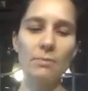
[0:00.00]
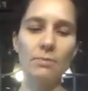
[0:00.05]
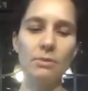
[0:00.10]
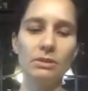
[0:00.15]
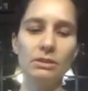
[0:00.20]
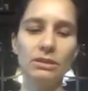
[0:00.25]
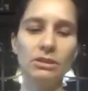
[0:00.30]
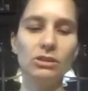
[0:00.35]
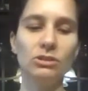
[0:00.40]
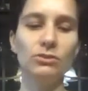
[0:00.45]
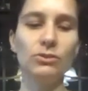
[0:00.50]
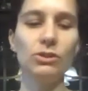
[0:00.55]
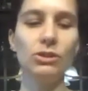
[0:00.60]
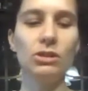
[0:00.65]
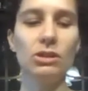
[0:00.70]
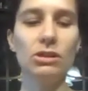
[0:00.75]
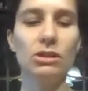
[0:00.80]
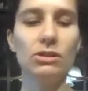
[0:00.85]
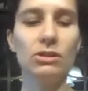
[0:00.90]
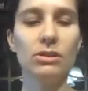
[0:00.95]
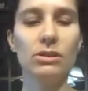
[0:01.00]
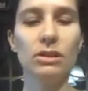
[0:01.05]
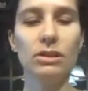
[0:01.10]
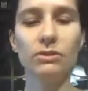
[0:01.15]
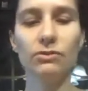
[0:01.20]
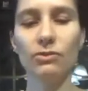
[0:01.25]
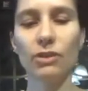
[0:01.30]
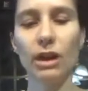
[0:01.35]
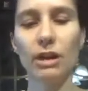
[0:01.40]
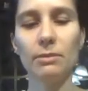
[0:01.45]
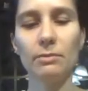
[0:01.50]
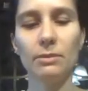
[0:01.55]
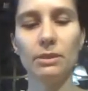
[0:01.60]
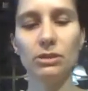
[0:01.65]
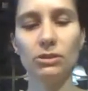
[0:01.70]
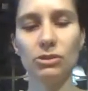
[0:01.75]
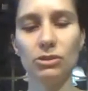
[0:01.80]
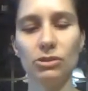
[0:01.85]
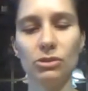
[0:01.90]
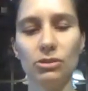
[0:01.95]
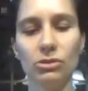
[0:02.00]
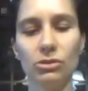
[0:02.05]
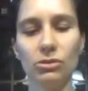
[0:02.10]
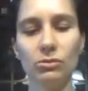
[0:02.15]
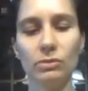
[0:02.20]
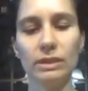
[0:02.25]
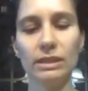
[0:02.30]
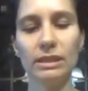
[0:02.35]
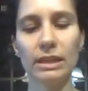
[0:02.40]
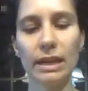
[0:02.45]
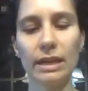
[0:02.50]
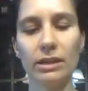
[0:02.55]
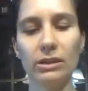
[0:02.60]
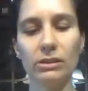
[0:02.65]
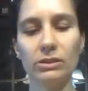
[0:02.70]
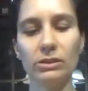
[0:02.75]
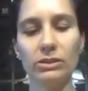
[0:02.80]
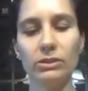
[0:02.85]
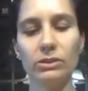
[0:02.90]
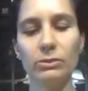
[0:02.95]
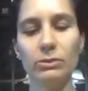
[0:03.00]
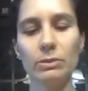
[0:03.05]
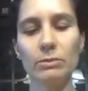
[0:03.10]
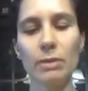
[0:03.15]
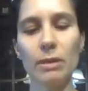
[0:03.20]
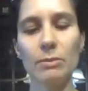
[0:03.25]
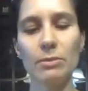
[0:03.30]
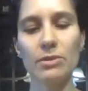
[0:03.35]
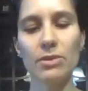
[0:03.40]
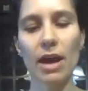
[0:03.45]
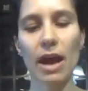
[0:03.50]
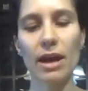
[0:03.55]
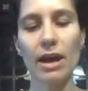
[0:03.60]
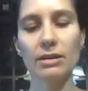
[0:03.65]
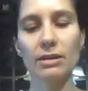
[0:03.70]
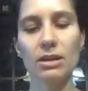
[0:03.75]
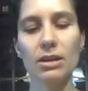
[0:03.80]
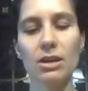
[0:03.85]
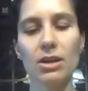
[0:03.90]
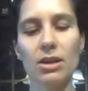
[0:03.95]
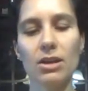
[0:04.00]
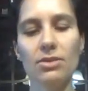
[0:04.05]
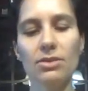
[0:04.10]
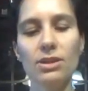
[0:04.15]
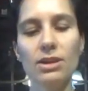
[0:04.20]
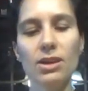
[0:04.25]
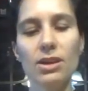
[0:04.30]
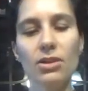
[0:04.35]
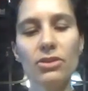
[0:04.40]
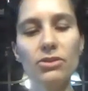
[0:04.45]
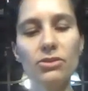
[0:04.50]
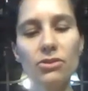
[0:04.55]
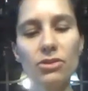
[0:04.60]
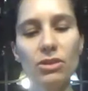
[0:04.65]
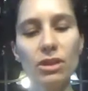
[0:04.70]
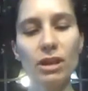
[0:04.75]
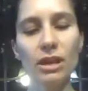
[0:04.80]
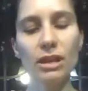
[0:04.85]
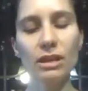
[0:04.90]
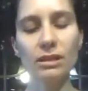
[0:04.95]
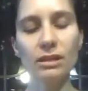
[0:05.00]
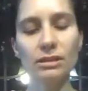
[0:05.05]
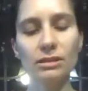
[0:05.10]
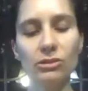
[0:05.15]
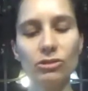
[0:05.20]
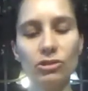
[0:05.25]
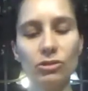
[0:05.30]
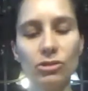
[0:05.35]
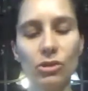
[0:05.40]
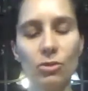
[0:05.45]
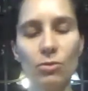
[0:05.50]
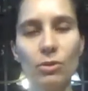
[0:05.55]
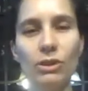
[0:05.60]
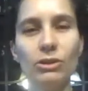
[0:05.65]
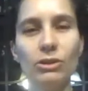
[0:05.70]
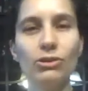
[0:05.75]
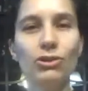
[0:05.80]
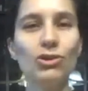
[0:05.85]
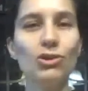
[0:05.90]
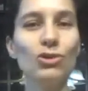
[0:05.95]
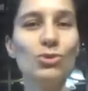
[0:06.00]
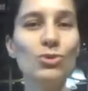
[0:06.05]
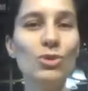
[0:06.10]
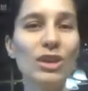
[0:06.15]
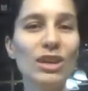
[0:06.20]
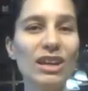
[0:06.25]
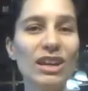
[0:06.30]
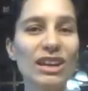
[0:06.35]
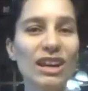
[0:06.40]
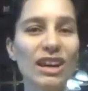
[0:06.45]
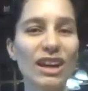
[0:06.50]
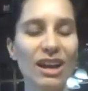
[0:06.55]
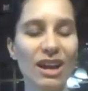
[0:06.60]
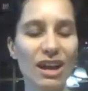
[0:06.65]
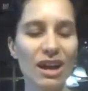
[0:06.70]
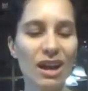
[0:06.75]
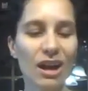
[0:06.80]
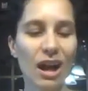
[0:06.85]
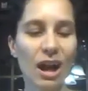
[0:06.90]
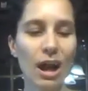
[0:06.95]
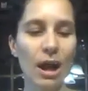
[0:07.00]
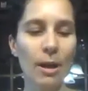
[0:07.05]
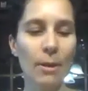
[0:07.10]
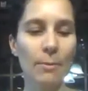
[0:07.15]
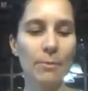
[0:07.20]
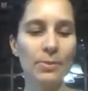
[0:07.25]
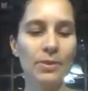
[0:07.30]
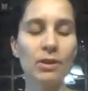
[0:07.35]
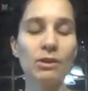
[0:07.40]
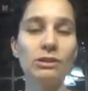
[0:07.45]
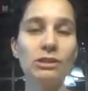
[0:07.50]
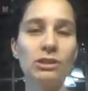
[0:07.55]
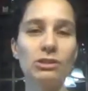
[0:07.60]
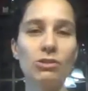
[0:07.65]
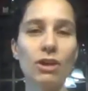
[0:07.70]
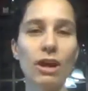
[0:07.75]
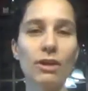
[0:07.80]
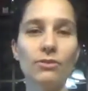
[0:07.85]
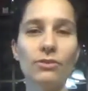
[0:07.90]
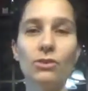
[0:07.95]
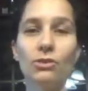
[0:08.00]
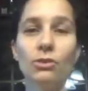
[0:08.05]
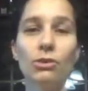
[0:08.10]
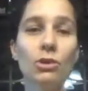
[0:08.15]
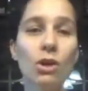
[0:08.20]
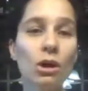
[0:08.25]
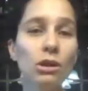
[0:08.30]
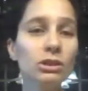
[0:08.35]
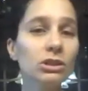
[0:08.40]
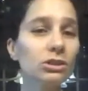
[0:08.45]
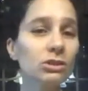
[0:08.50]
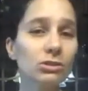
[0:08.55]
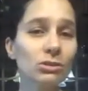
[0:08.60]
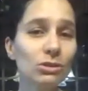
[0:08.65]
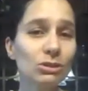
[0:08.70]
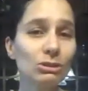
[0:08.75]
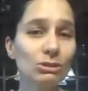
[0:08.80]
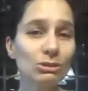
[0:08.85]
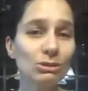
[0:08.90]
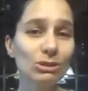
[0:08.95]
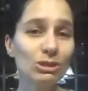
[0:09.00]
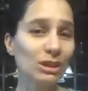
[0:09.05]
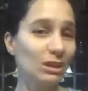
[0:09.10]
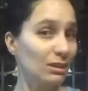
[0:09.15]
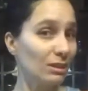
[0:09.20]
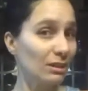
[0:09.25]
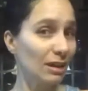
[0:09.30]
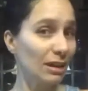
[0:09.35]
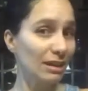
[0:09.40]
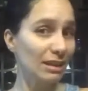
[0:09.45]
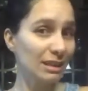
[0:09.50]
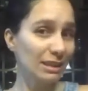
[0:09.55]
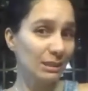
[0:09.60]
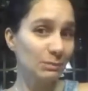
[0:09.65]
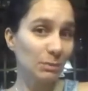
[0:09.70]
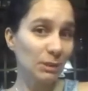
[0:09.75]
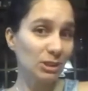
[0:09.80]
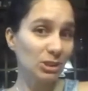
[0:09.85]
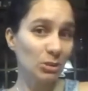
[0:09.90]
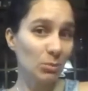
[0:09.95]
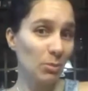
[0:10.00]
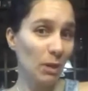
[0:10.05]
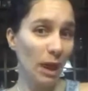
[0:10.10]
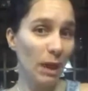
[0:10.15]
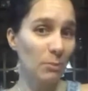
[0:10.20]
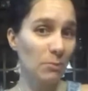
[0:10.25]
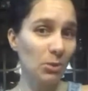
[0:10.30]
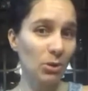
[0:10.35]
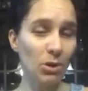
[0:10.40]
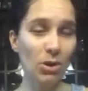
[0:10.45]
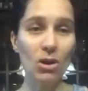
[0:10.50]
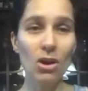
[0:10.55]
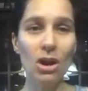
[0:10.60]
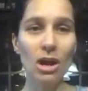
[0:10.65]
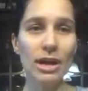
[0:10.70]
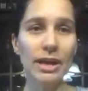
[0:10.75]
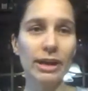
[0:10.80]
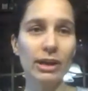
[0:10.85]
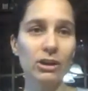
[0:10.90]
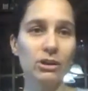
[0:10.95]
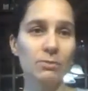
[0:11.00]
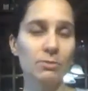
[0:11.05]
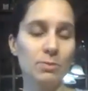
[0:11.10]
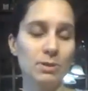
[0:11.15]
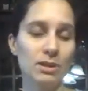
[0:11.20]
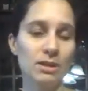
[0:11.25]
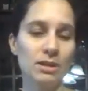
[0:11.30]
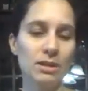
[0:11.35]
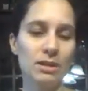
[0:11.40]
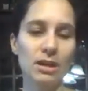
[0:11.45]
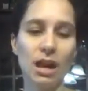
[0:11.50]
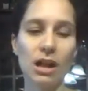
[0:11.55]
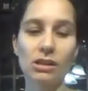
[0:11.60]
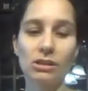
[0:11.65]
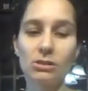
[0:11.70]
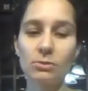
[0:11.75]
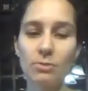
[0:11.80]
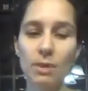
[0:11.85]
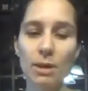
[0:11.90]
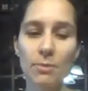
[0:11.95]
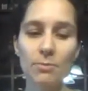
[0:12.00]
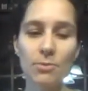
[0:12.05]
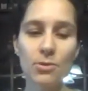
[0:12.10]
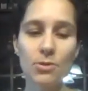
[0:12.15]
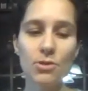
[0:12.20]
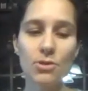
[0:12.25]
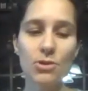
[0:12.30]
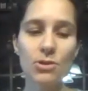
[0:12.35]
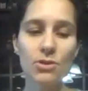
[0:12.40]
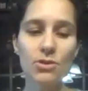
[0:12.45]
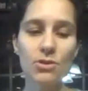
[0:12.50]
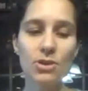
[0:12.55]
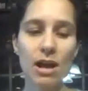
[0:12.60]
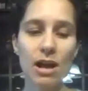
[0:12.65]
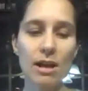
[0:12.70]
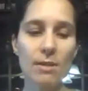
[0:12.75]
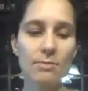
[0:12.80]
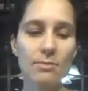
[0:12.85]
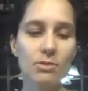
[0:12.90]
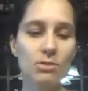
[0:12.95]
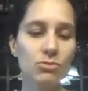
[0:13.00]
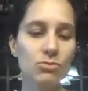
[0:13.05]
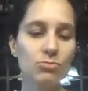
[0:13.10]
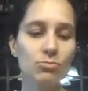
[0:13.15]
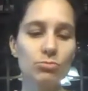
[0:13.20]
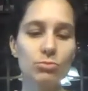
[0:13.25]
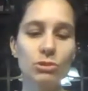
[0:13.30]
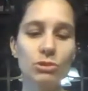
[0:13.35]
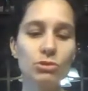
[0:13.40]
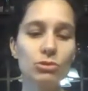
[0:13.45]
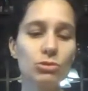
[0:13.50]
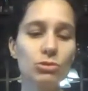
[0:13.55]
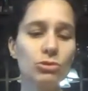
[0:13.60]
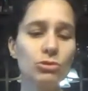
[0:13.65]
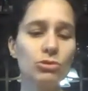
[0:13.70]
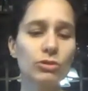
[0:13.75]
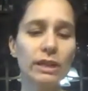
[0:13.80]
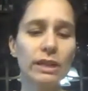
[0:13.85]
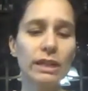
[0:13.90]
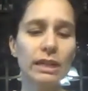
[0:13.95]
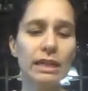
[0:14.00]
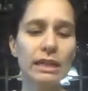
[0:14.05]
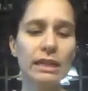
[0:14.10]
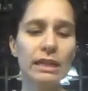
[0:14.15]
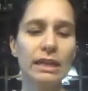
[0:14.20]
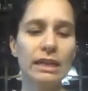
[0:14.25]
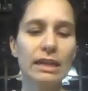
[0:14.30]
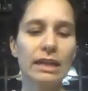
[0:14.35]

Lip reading: It's good for the environment to recycle. So remember that. The other thing is, when you're doing arts and crafts, you can also use special paper. It could be colored paper, blue, green.